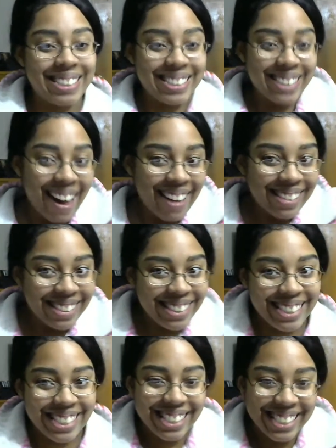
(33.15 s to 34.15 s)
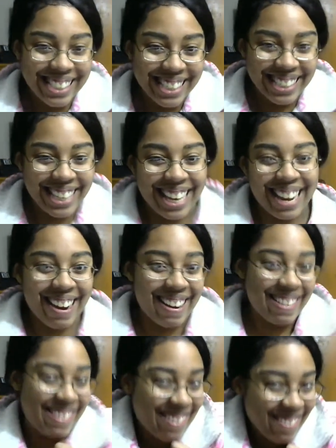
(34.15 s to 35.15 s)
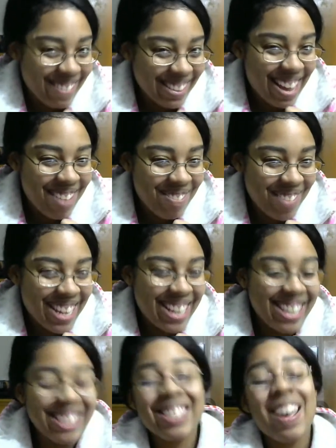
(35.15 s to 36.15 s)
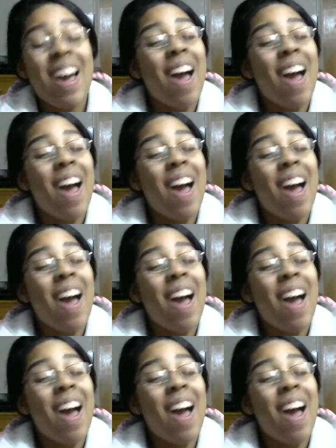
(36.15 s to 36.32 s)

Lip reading: Con season is here, and you know what that means.